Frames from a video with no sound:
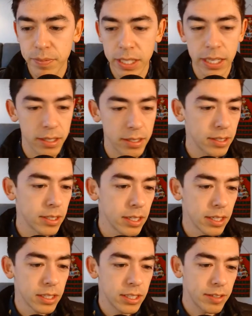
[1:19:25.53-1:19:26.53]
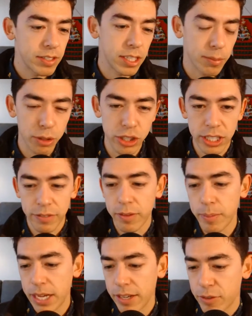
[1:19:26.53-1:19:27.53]
yeah, Steve says I appreciate the
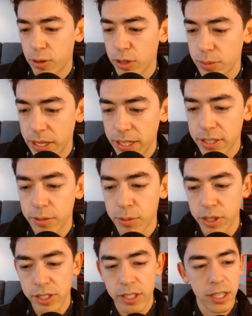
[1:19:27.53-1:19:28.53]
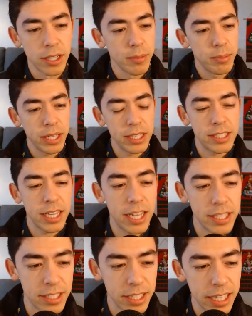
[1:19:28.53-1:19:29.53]
feedback. Of course, man, no worries. Blaine
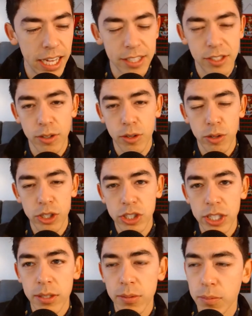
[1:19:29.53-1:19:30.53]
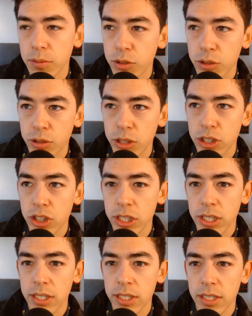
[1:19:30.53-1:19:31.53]
says yeah. So Christian
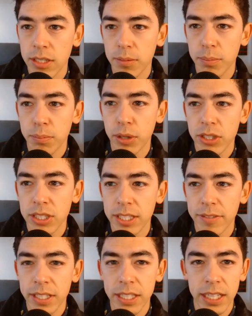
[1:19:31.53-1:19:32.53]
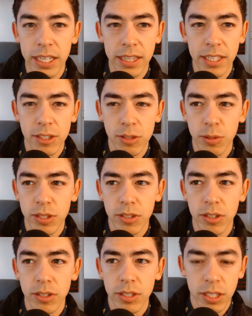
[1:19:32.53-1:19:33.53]
Christian books DVD, I think is what it's
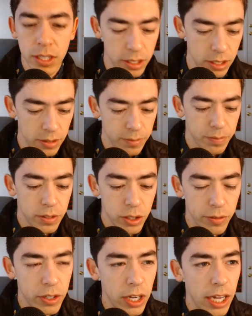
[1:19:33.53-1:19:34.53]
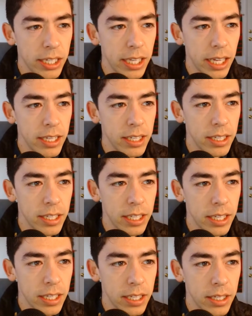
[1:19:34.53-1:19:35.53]
called. So if you're not ungated
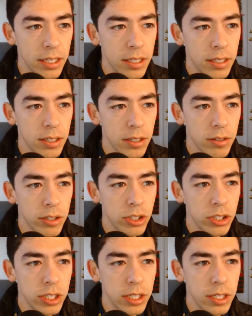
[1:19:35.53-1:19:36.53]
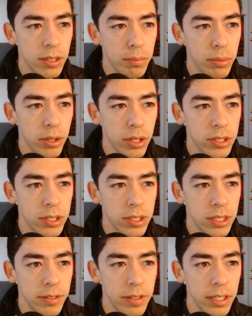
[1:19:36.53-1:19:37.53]
in Christian books
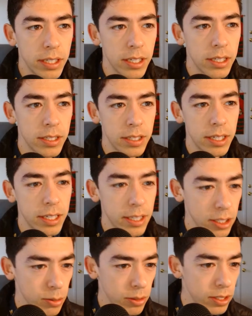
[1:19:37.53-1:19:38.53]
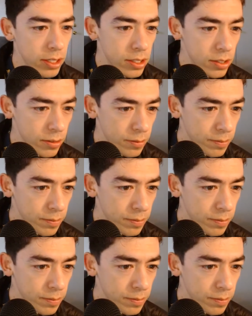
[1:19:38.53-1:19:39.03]
DVD, I think is what it is.